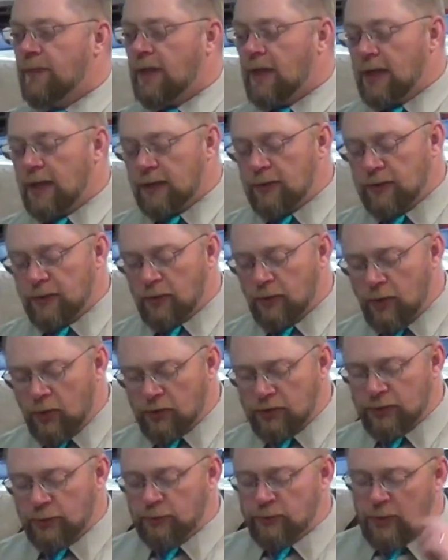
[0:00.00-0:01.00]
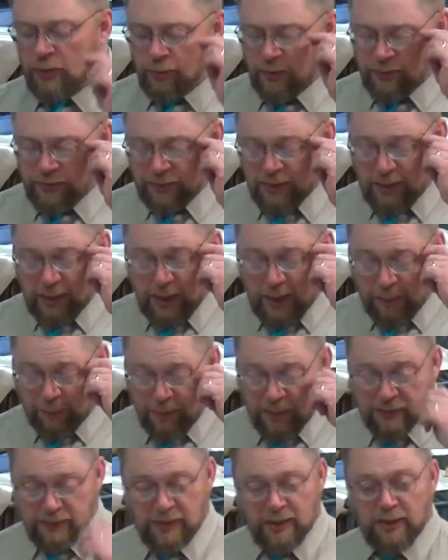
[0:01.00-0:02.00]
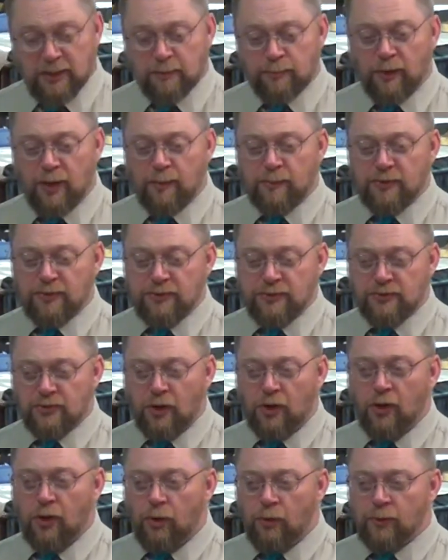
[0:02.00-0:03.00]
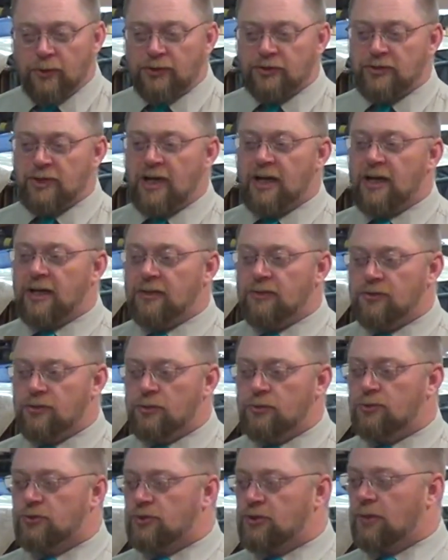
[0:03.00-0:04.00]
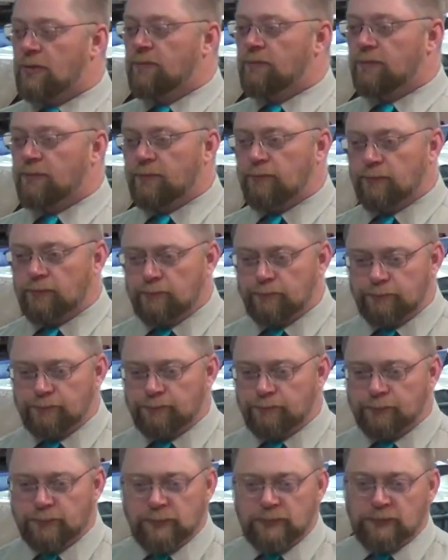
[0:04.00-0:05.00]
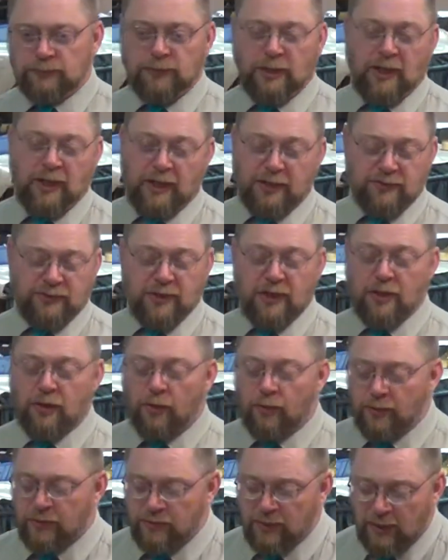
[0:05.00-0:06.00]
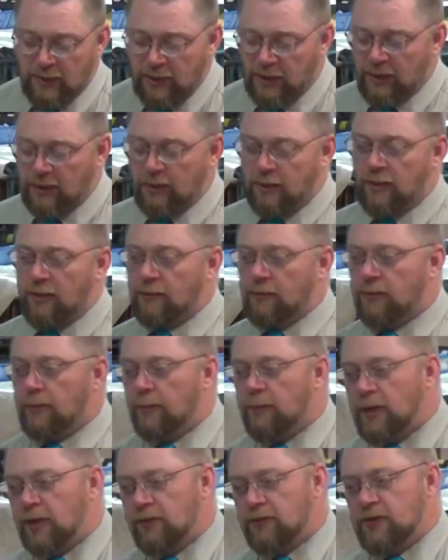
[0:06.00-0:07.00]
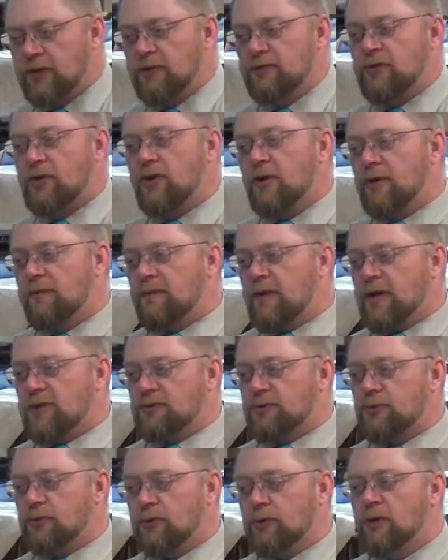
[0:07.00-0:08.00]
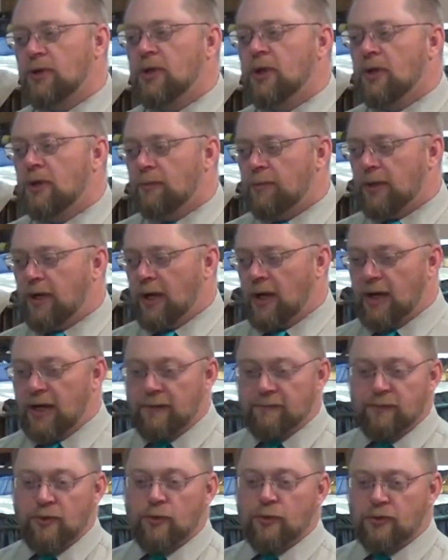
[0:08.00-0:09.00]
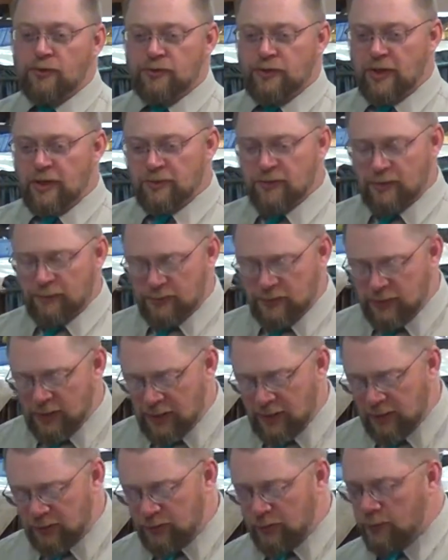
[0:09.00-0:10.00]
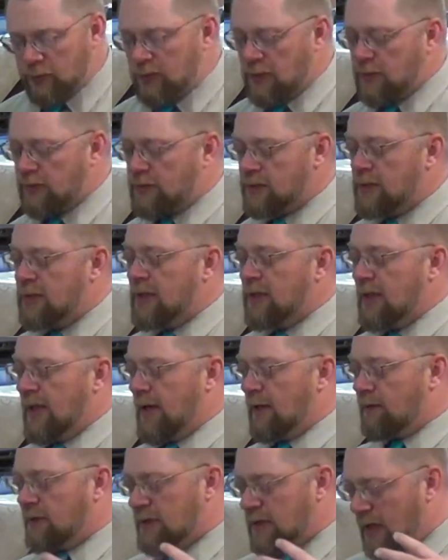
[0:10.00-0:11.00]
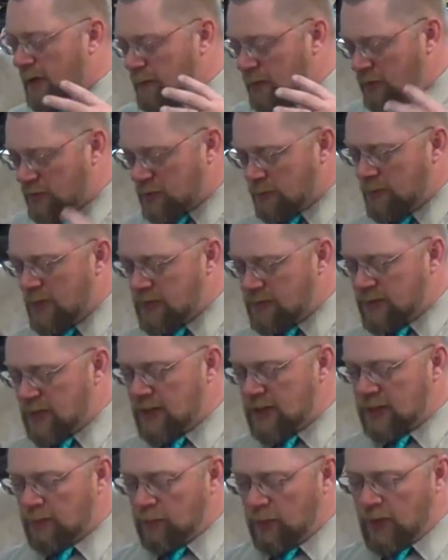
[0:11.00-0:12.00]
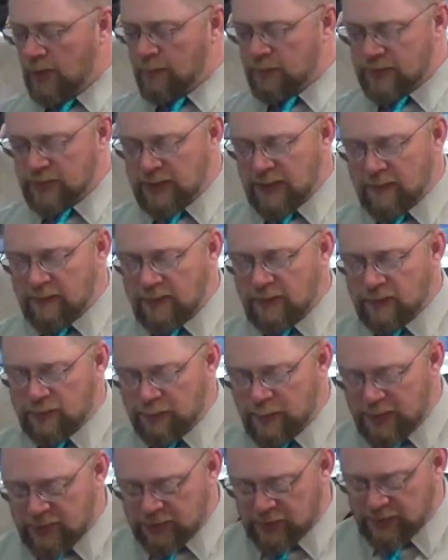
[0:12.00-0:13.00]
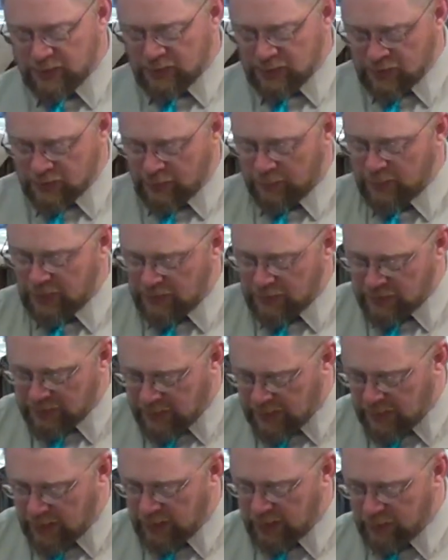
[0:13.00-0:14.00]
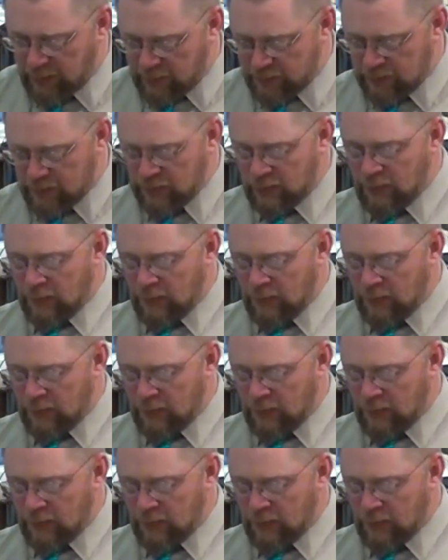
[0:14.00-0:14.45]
And you'll also notice that that messianic promise is always tied to some I say always, I, am not going to say it's a hard, fast rule, but I've noticed as I've studied through this, every time there's a messianic promise given, especially to some of these kings,